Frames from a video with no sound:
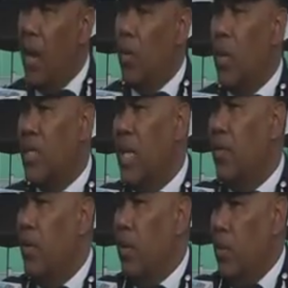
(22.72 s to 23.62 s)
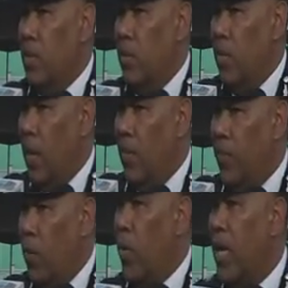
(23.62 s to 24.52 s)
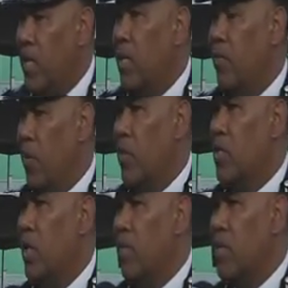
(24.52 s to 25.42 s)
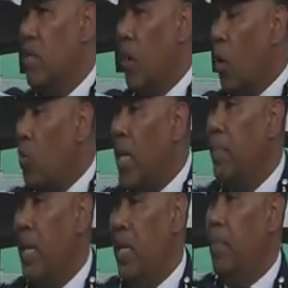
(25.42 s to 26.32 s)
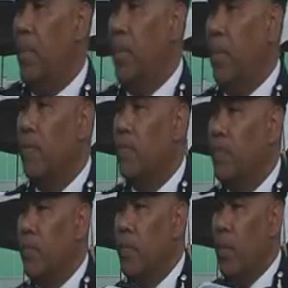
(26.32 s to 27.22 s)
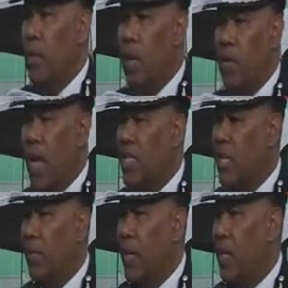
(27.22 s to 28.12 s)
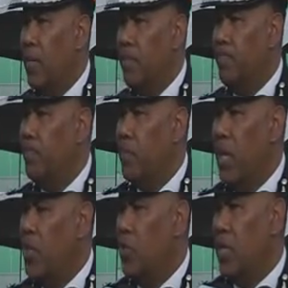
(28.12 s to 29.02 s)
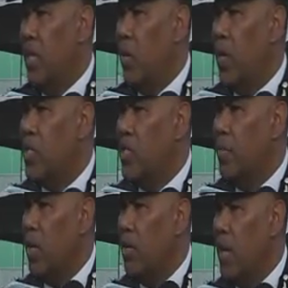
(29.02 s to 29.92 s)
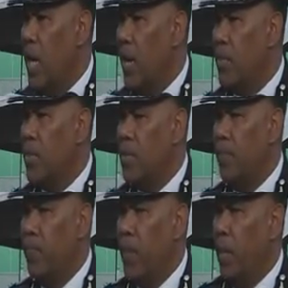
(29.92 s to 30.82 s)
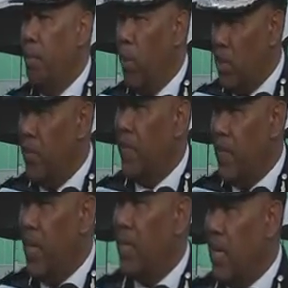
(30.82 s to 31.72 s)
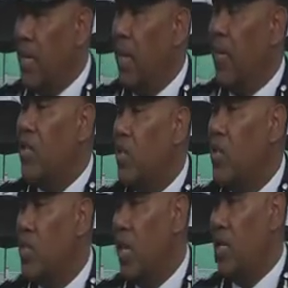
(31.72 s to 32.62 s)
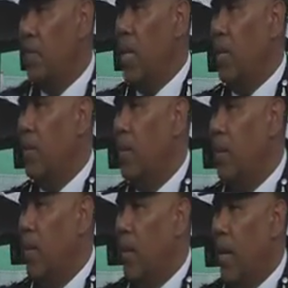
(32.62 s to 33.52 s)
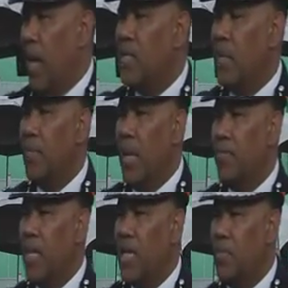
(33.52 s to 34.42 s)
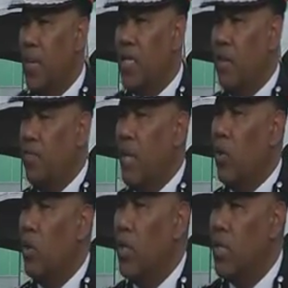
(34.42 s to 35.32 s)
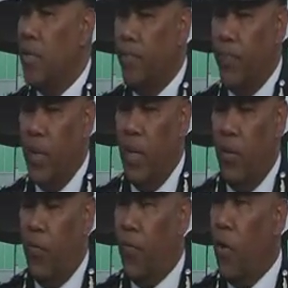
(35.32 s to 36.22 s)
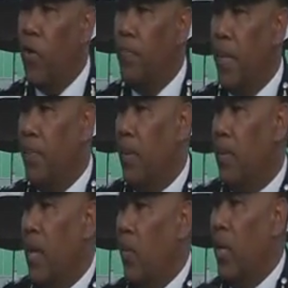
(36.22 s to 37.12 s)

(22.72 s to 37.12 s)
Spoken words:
now, as I foray into the Foreign Service, already meeting people that are asking me interesting questions about the Bahamas, positive things that they ventured to say to me. And I sometimes ask myself, my goodness, foreign people are